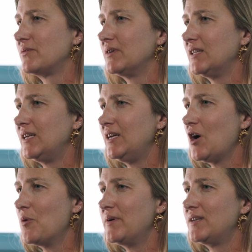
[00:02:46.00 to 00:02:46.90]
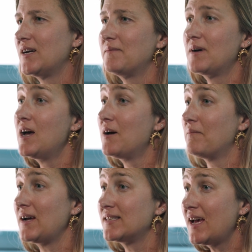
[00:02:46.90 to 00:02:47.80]
really opened up
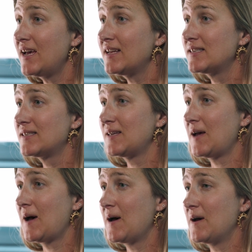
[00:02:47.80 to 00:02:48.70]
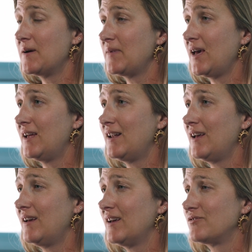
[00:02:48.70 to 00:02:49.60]
my science, and
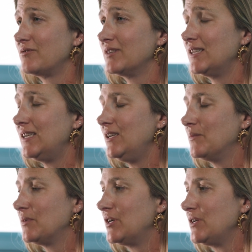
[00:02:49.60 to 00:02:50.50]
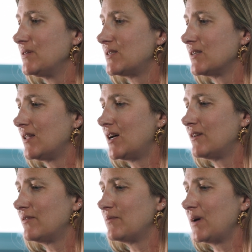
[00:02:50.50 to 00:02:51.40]
has really produced a lot
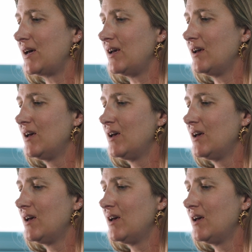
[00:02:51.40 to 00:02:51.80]
of my